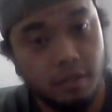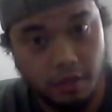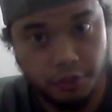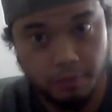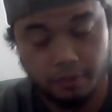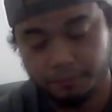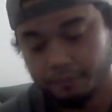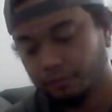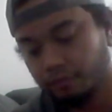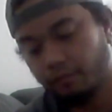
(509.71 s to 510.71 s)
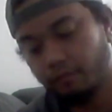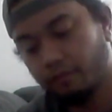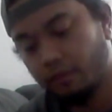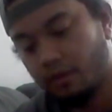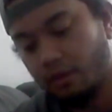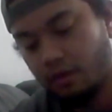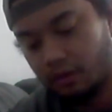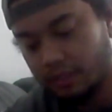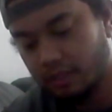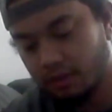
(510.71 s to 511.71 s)
Joshua,
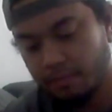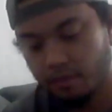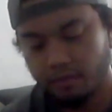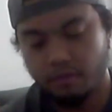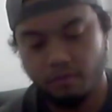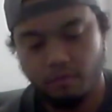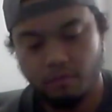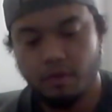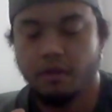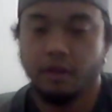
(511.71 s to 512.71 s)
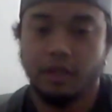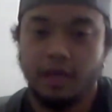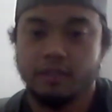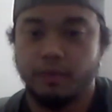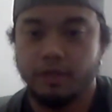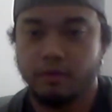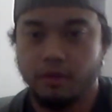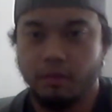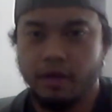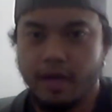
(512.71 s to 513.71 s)
let's talk about last week's
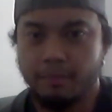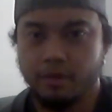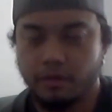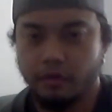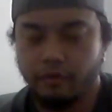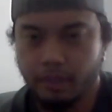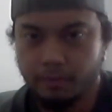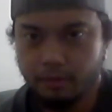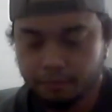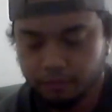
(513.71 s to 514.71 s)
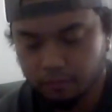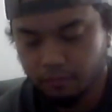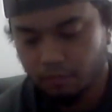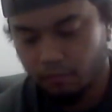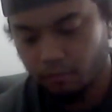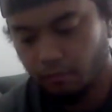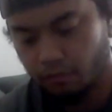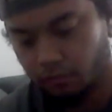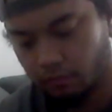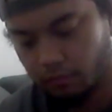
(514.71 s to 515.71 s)
story. What happened? Do y'all remember?
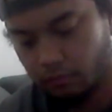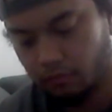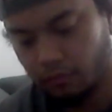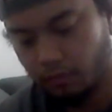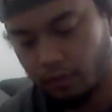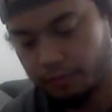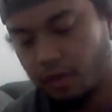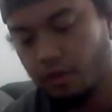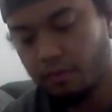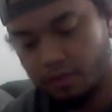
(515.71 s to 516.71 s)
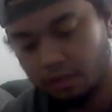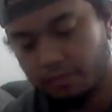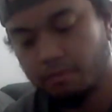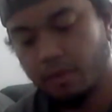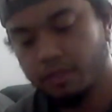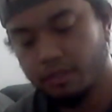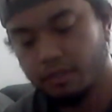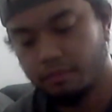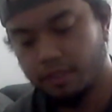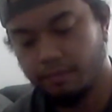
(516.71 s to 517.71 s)
Well, we talked about
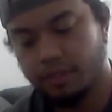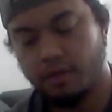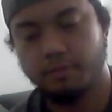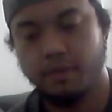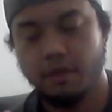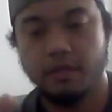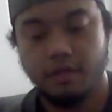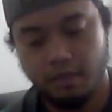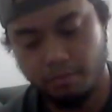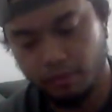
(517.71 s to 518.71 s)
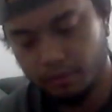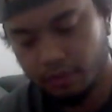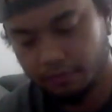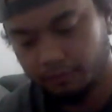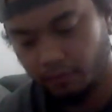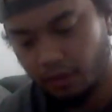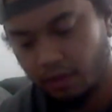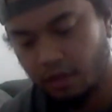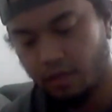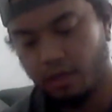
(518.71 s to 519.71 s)
Moses, we talked about the Hebrews,
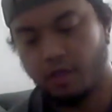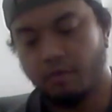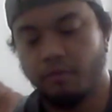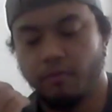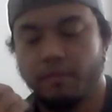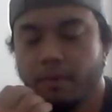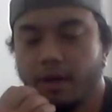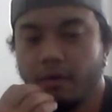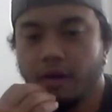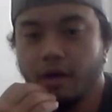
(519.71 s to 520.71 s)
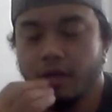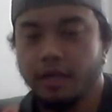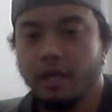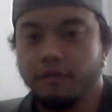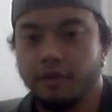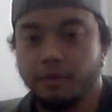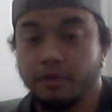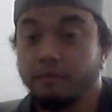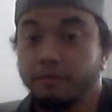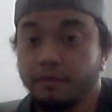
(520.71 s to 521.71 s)
and remember how God gave them
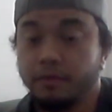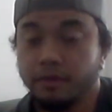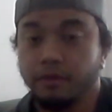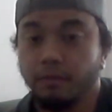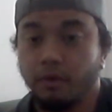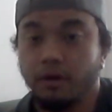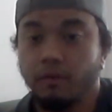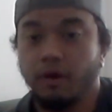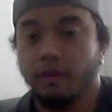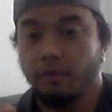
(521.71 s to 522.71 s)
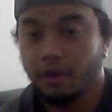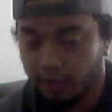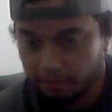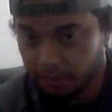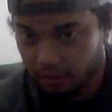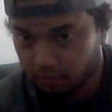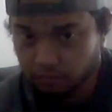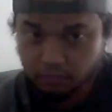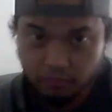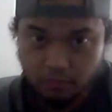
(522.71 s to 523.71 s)
good food and good water while they were camping out
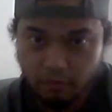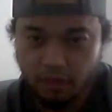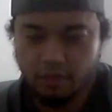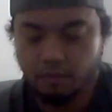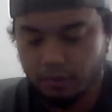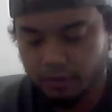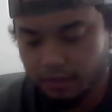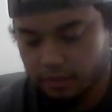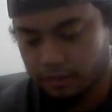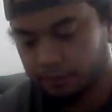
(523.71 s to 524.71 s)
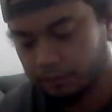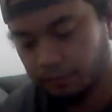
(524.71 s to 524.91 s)
in the wilderness?